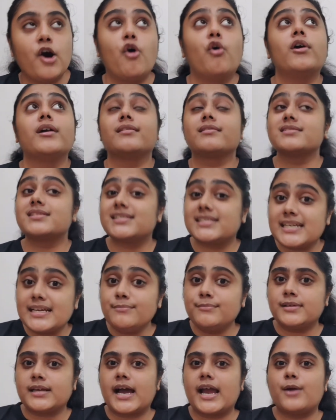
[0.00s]
or at the
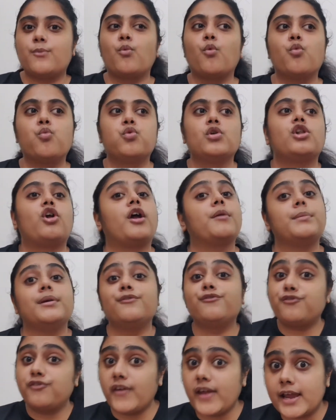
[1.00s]
same time will not be
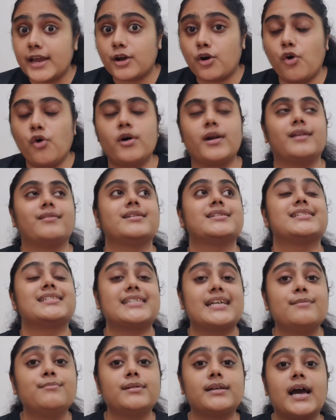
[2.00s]
fake, or at the
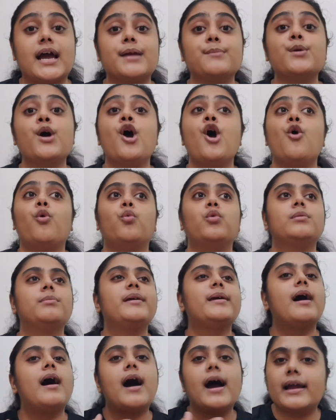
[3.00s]
same time will be
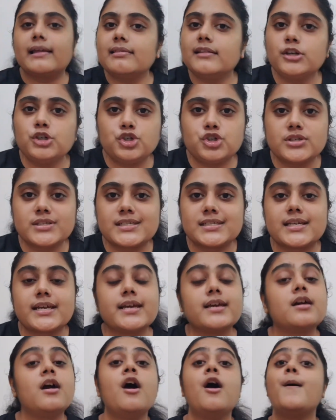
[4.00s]
highly
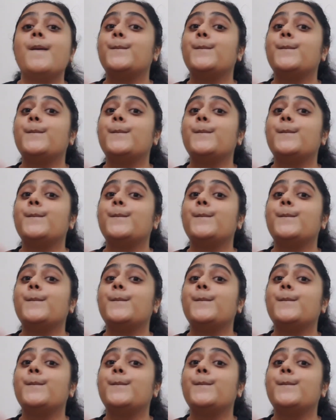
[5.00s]
interesting,